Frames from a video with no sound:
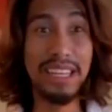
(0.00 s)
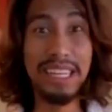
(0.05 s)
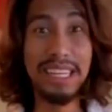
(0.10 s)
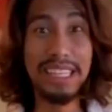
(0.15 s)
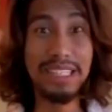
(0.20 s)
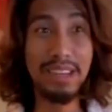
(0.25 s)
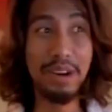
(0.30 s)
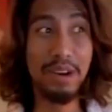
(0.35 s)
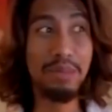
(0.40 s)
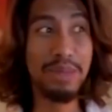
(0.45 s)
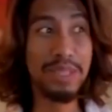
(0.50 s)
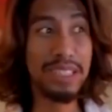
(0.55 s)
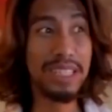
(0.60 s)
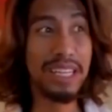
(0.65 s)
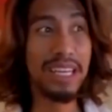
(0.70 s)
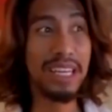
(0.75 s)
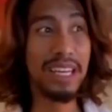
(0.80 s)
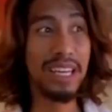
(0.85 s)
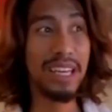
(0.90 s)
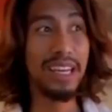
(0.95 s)
It's almost
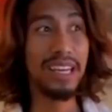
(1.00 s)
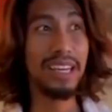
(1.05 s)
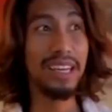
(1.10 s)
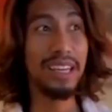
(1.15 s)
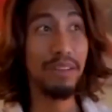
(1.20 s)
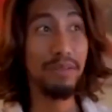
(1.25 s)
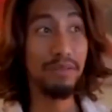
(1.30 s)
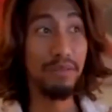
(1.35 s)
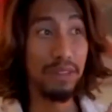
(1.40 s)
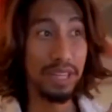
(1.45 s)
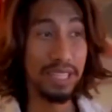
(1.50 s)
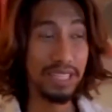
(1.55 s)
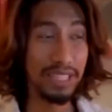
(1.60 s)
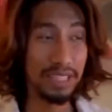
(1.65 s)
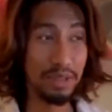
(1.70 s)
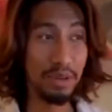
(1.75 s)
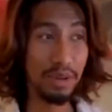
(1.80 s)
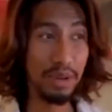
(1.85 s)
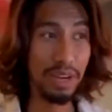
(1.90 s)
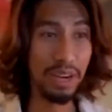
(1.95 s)
like, if this is
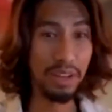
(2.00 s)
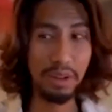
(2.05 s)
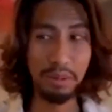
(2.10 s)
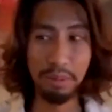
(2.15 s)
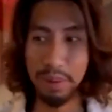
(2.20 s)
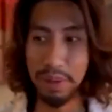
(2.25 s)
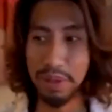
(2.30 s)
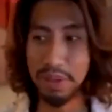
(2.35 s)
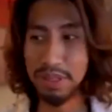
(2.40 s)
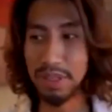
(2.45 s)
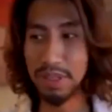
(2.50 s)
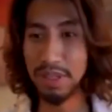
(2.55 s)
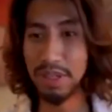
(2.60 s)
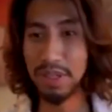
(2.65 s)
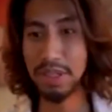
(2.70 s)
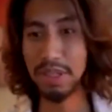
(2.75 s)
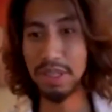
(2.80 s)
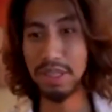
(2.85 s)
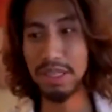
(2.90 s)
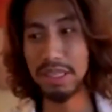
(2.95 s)
you or the other
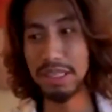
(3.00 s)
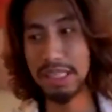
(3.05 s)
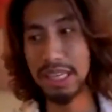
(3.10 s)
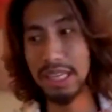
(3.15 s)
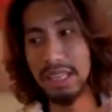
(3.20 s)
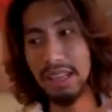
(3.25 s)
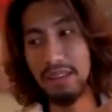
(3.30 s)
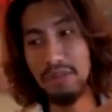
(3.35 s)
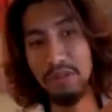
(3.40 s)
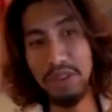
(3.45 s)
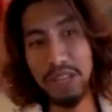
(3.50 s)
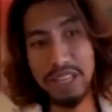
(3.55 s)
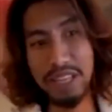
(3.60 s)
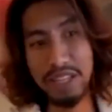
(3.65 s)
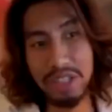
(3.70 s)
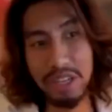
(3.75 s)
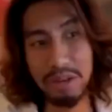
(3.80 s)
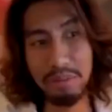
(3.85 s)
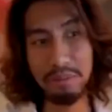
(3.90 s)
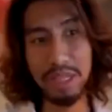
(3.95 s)
person, it's like they
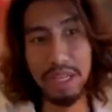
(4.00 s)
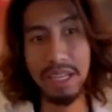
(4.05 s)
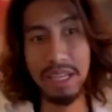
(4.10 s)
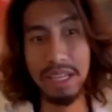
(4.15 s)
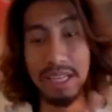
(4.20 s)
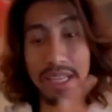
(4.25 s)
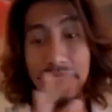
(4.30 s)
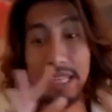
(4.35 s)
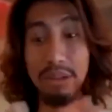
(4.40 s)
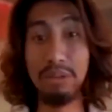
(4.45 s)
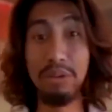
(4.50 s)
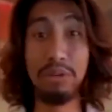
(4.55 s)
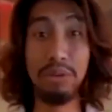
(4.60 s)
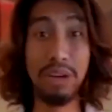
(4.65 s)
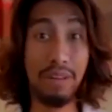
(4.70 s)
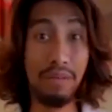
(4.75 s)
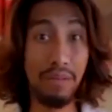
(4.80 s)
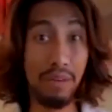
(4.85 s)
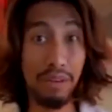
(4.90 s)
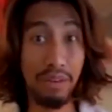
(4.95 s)
finish something and then now they're ready for a